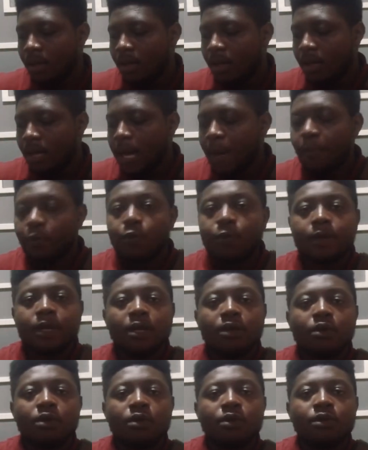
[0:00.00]
I'm quickly
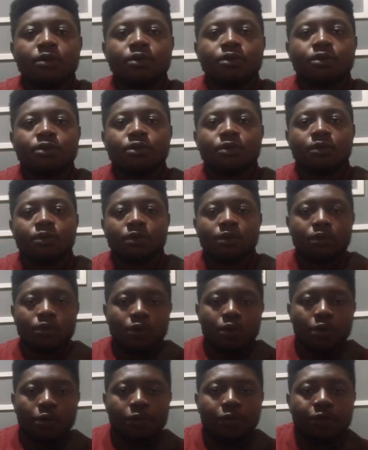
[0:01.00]
going to go
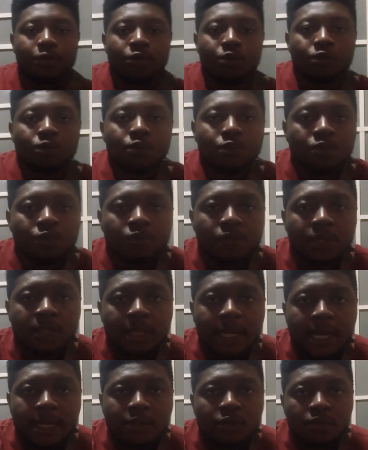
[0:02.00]
through the
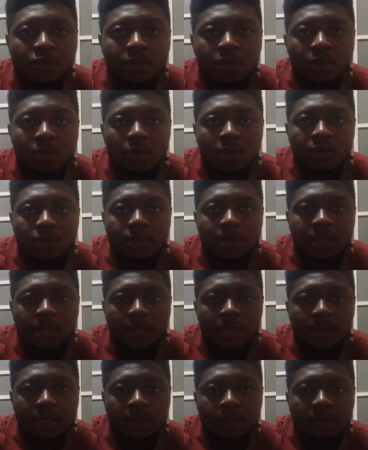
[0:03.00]
diatonic chords in